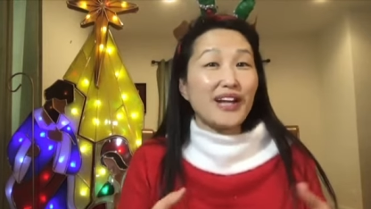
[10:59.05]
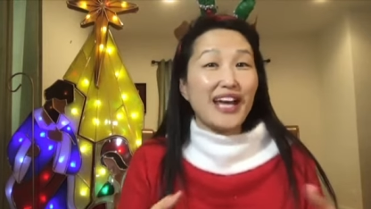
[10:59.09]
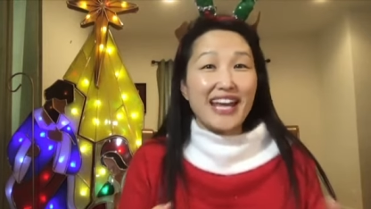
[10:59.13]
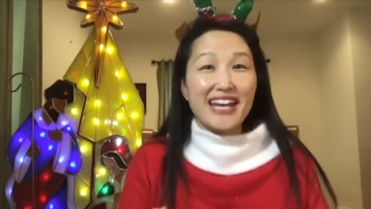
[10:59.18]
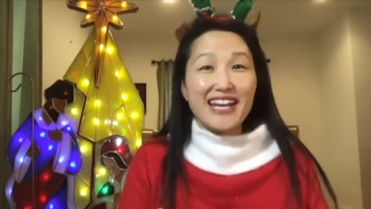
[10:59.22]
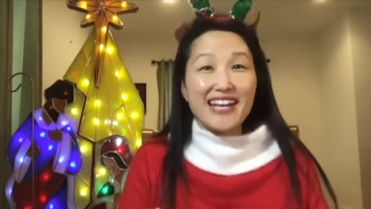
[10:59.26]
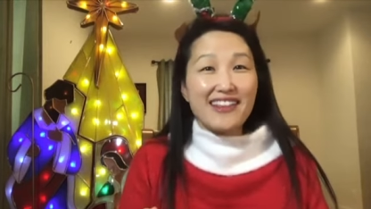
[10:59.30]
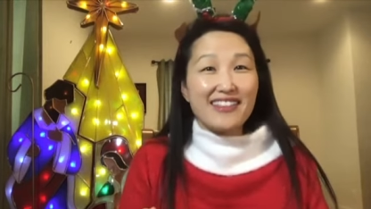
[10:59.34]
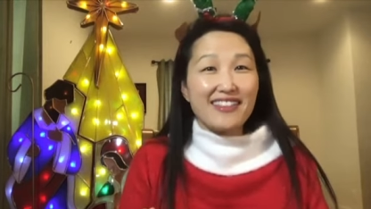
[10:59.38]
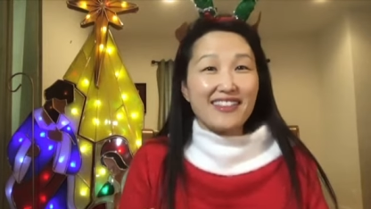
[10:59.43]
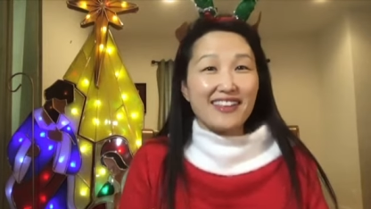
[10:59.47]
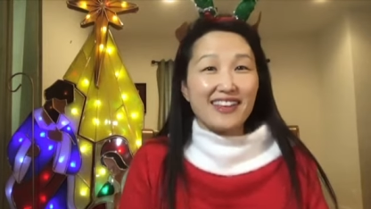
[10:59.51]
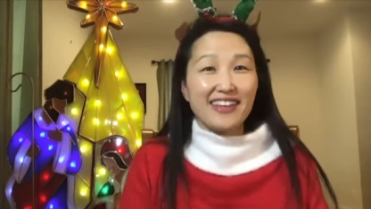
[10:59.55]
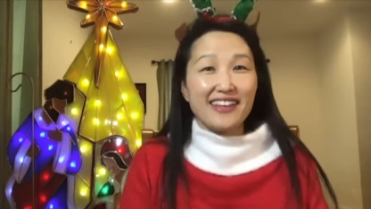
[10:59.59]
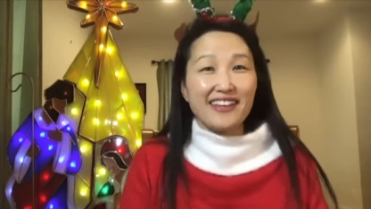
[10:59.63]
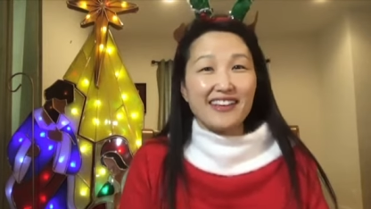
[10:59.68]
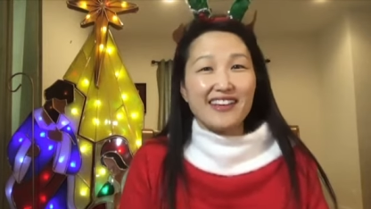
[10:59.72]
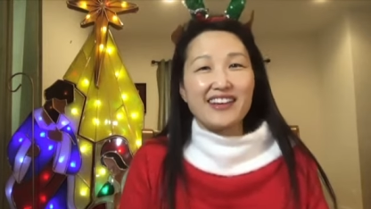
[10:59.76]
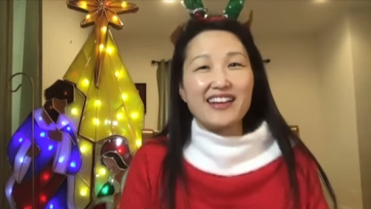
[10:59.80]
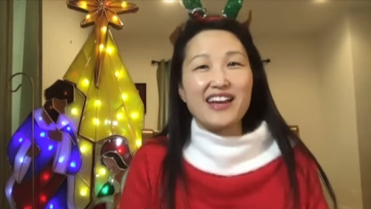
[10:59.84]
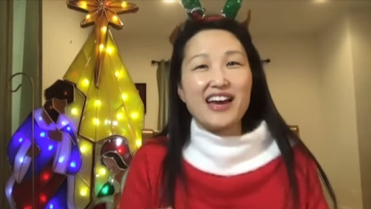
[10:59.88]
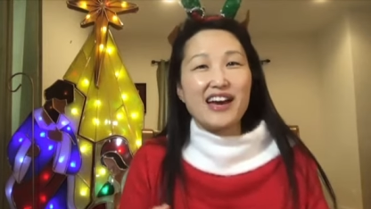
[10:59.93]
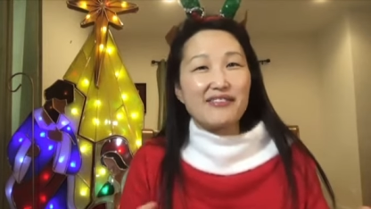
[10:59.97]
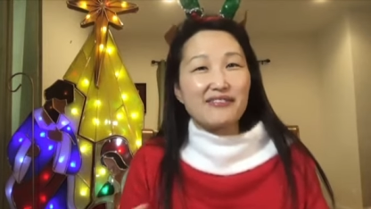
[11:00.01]
anything
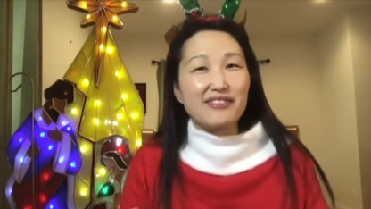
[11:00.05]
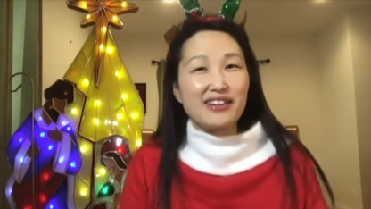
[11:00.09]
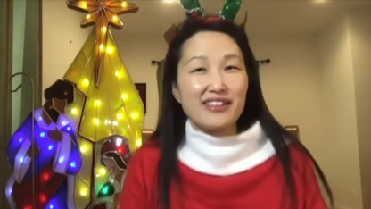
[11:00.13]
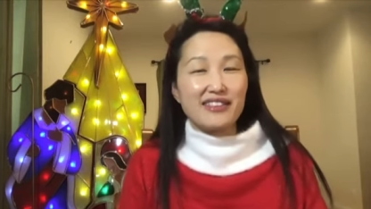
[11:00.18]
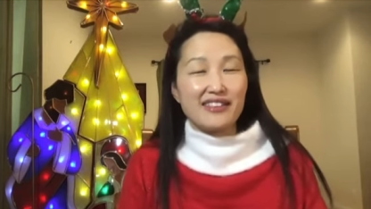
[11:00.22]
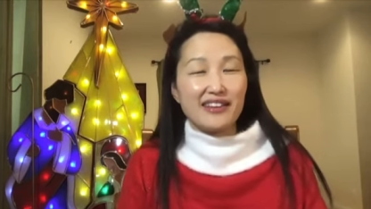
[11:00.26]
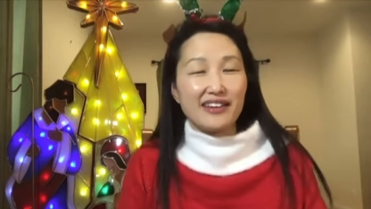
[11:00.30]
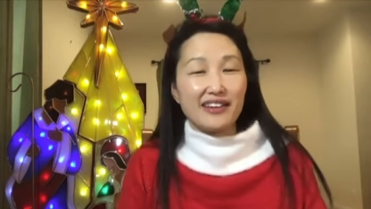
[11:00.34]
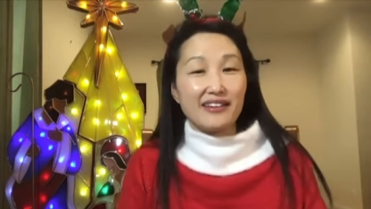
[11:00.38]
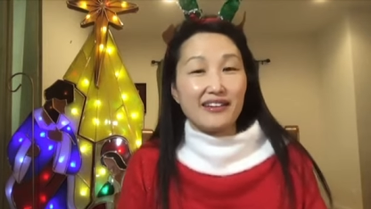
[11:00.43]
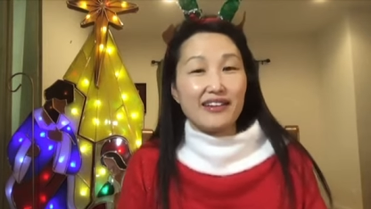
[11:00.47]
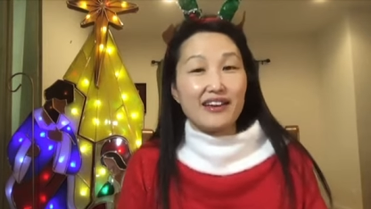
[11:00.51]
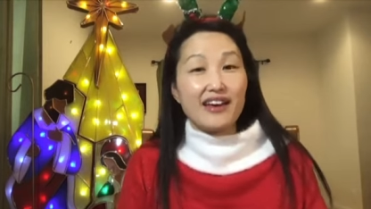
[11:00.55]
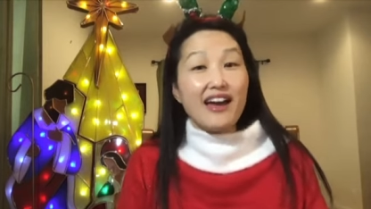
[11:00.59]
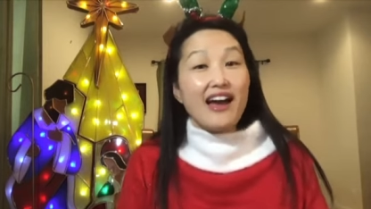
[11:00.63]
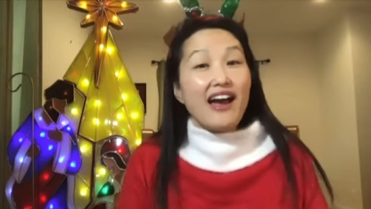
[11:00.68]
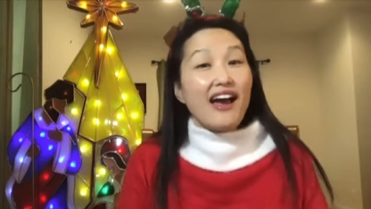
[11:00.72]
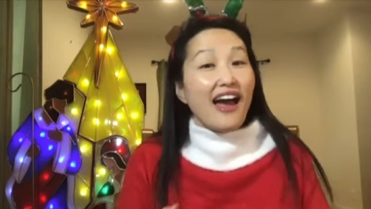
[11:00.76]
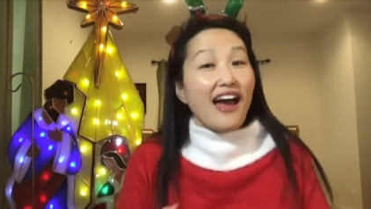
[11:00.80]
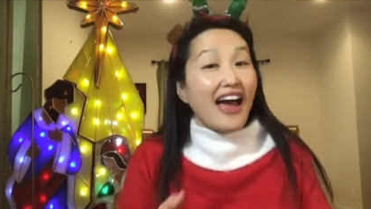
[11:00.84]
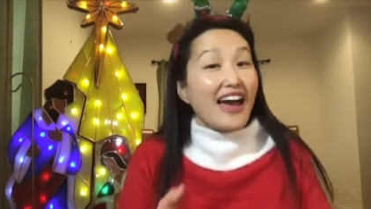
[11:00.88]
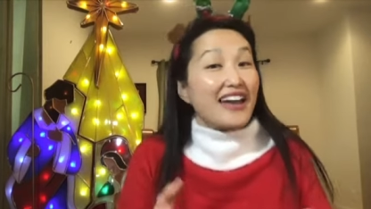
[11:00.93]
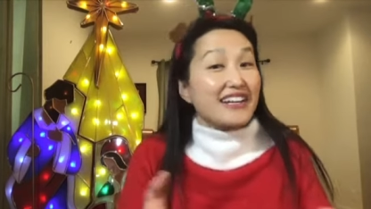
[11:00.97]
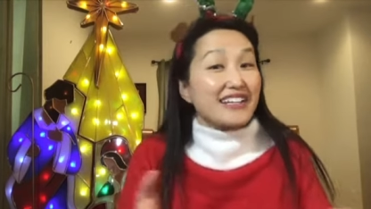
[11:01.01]
and everything,
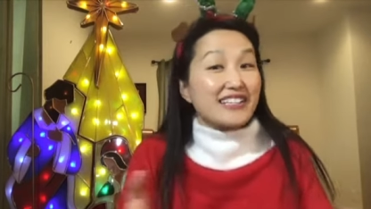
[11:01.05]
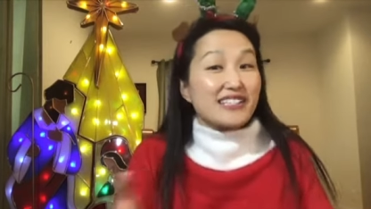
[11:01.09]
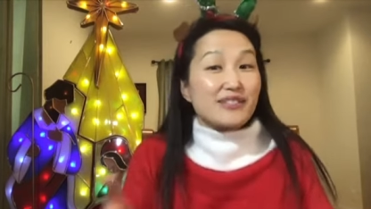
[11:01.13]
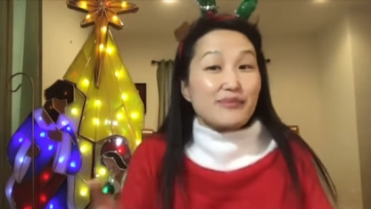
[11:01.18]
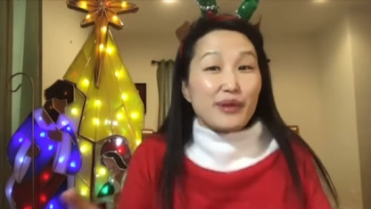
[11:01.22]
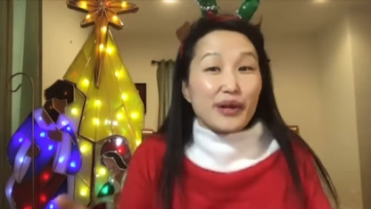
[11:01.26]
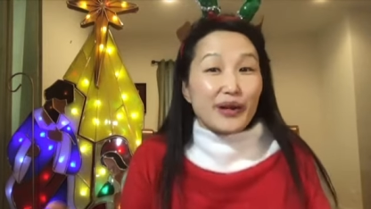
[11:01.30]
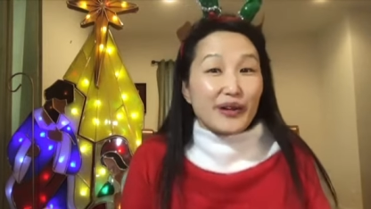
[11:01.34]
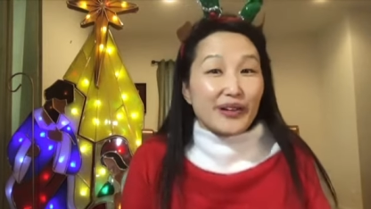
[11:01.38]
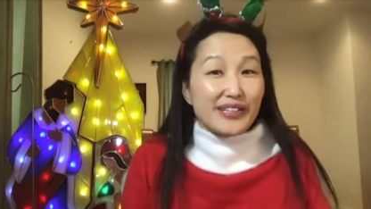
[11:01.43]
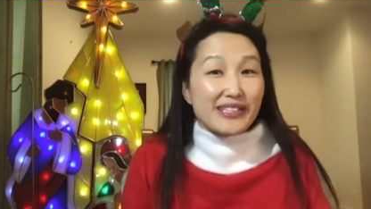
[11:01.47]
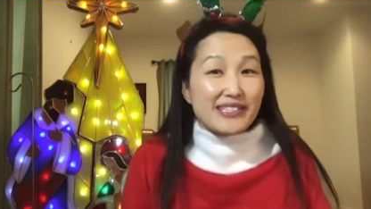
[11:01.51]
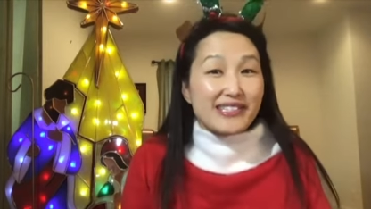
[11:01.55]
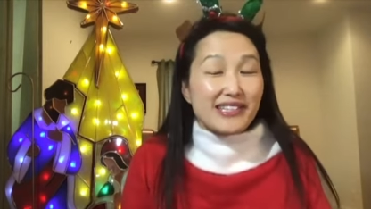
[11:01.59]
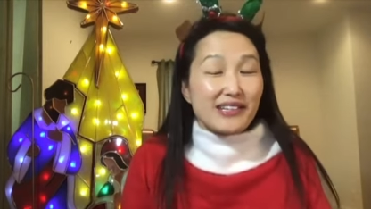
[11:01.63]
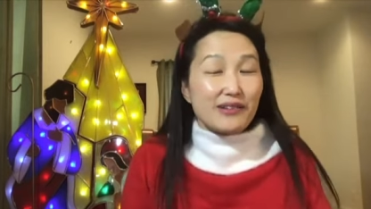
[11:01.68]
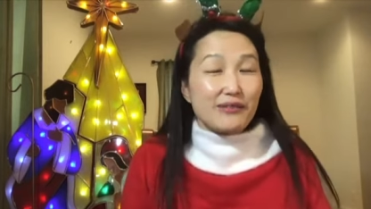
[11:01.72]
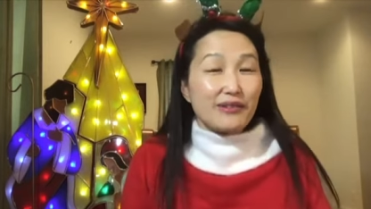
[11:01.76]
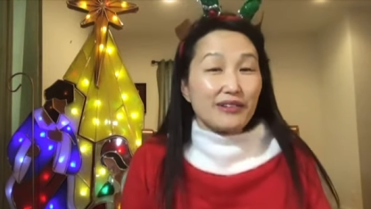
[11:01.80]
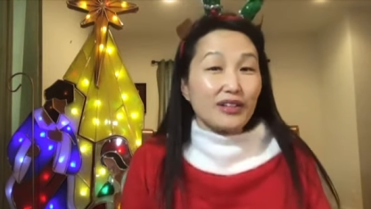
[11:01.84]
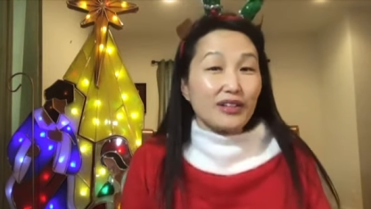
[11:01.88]
and experiencing what